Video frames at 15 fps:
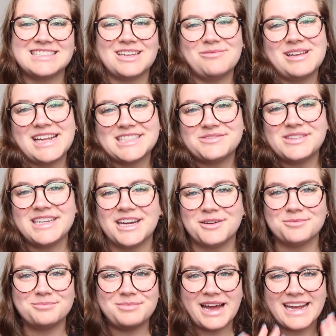in my next
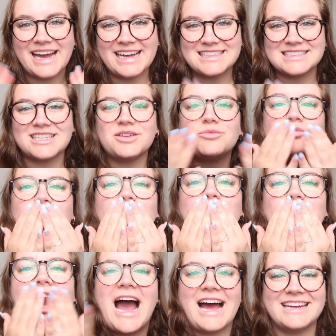video. Bye guys.
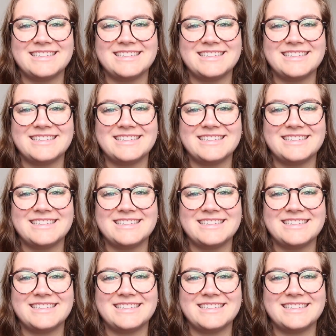Mwah.